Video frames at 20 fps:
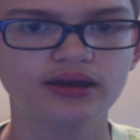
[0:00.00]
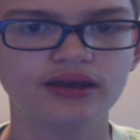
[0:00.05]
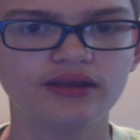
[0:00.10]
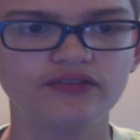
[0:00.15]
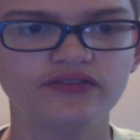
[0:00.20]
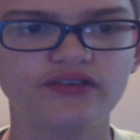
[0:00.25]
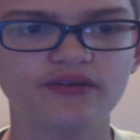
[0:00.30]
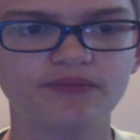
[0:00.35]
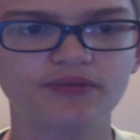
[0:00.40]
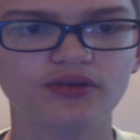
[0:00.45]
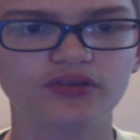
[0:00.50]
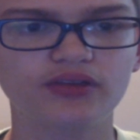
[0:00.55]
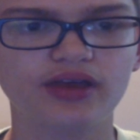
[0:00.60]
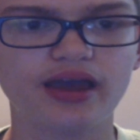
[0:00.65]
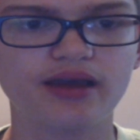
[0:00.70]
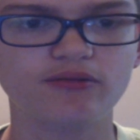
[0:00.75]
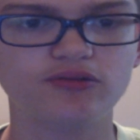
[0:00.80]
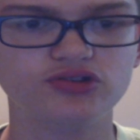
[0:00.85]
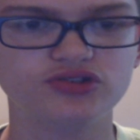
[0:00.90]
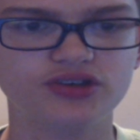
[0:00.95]
different
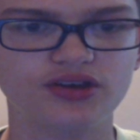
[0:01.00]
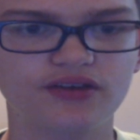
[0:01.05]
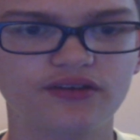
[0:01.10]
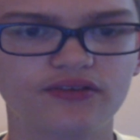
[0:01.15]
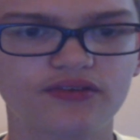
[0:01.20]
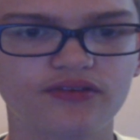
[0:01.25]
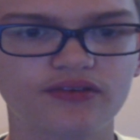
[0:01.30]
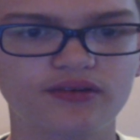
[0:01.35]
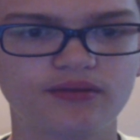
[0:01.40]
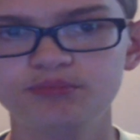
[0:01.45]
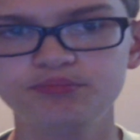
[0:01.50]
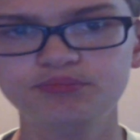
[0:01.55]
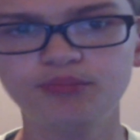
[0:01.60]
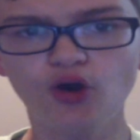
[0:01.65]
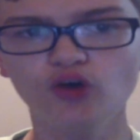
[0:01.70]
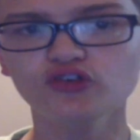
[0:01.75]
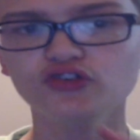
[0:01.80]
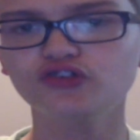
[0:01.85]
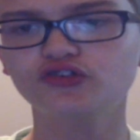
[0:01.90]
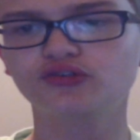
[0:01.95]
languages.
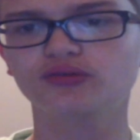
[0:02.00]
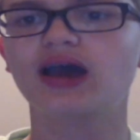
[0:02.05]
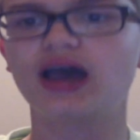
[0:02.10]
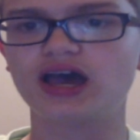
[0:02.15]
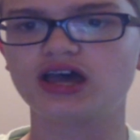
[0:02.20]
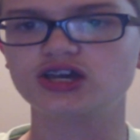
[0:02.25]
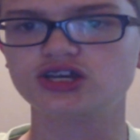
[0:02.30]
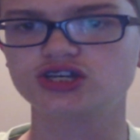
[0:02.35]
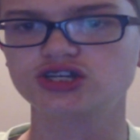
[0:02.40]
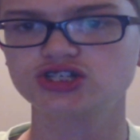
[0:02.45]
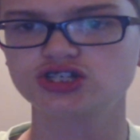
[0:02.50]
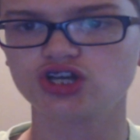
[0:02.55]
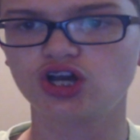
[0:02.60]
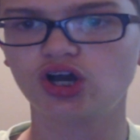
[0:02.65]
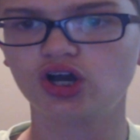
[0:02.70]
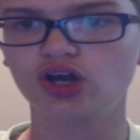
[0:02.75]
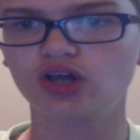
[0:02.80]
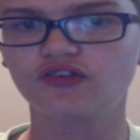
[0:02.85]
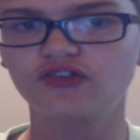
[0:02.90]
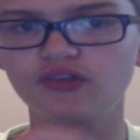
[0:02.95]
Postgres
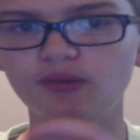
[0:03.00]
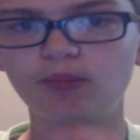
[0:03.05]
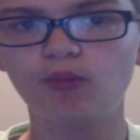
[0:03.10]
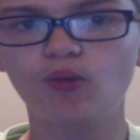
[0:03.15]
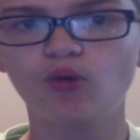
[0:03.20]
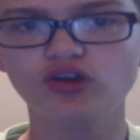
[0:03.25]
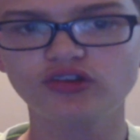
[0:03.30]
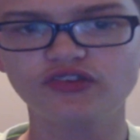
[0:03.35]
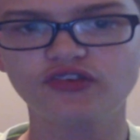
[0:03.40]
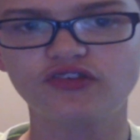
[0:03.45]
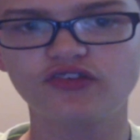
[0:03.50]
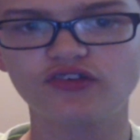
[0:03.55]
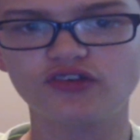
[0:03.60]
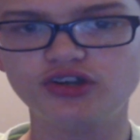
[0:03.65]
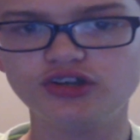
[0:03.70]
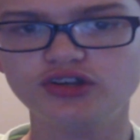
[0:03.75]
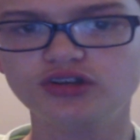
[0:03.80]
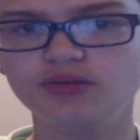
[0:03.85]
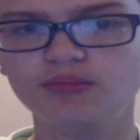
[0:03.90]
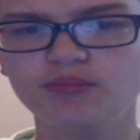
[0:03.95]
supports
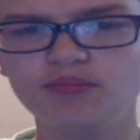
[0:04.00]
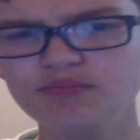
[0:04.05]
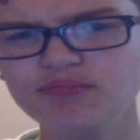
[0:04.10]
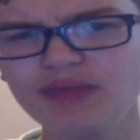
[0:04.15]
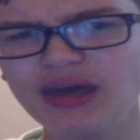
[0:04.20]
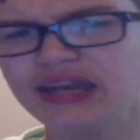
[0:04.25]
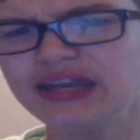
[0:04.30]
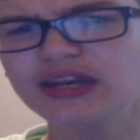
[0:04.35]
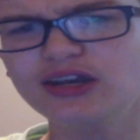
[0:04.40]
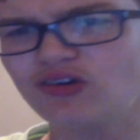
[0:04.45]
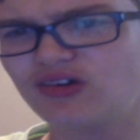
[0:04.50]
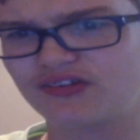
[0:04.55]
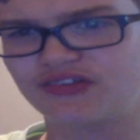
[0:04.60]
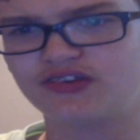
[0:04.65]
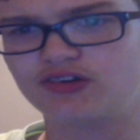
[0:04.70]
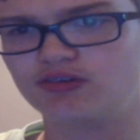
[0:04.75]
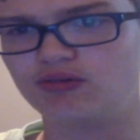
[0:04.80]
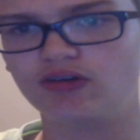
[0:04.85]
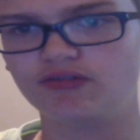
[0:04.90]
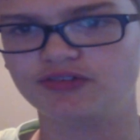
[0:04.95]
many
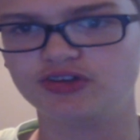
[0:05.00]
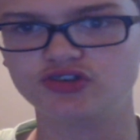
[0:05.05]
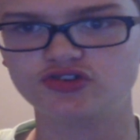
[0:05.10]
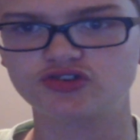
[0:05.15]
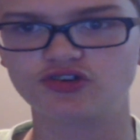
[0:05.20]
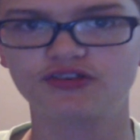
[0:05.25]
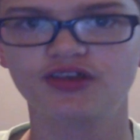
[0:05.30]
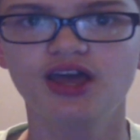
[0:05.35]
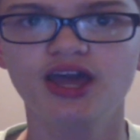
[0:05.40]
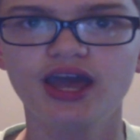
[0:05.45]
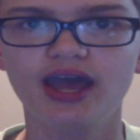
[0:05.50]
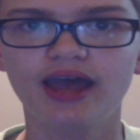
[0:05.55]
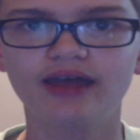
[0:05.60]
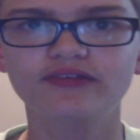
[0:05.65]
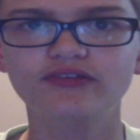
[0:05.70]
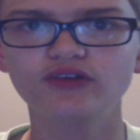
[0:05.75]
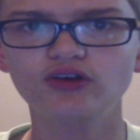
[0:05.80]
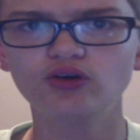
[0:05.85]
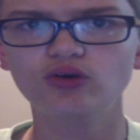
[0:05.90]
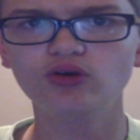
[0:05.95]
NoSQL features. And
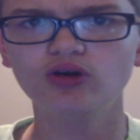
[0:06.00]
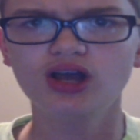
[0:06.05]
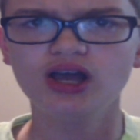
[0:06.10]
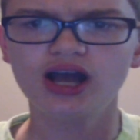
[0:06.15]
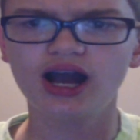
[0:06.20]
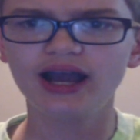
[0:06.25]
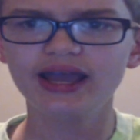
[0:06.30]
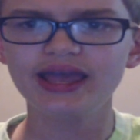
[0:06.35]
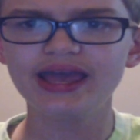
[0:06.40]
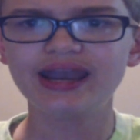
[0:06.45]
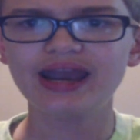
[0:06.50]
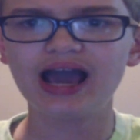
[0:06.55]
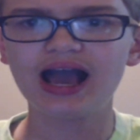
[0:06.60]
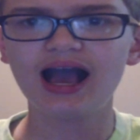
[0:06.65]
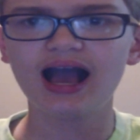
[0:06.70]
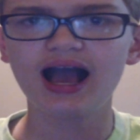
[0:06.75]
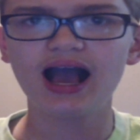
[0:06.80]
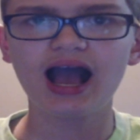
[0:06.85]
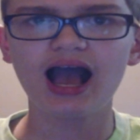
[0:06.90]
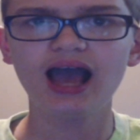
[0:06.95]
so, again,
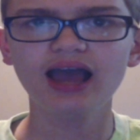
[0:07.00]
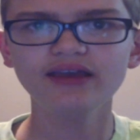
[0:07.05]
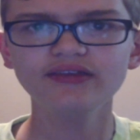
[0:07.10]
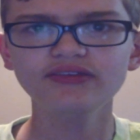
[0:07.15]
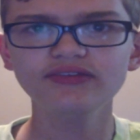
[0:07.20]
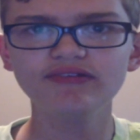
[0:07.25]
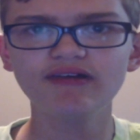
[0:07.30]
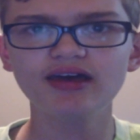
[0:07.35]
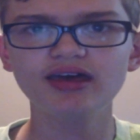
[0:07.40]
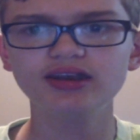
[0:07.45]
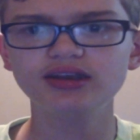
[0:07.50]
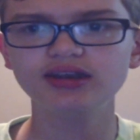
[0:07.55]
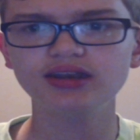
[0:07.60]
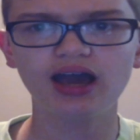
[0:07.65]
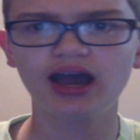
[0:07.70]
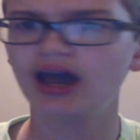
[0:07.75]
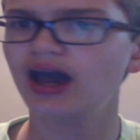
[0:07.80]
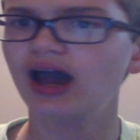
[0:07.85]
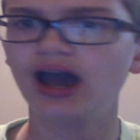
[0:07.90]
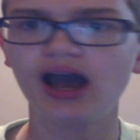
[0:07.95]
I said
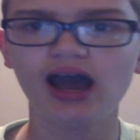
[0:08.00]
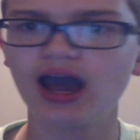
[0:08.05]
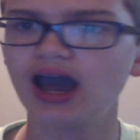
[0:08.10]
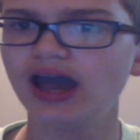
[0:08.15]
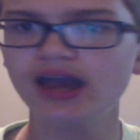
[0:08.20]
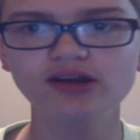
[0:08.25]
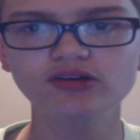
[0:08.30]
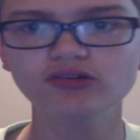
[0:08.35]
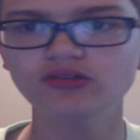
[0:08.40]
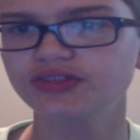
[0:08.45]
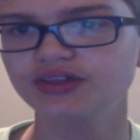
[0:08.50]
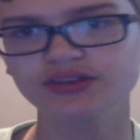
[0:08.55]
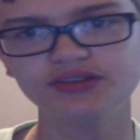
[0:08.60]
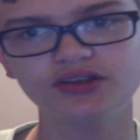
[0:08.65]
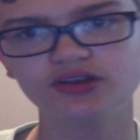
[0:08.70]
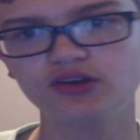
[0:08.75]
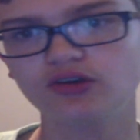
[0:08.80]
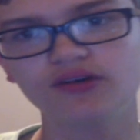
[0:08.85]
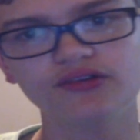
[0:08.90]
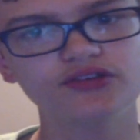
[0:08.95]
I don't think
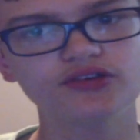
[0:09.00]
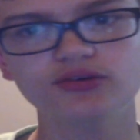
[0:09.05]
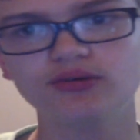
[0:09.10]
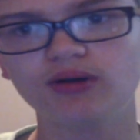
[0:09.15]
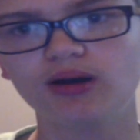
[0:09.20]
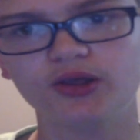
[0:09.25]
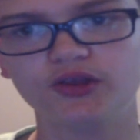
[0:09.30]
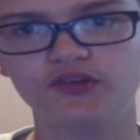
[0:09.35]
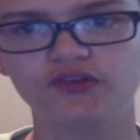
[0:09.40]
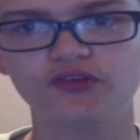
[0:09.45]
that NoSQL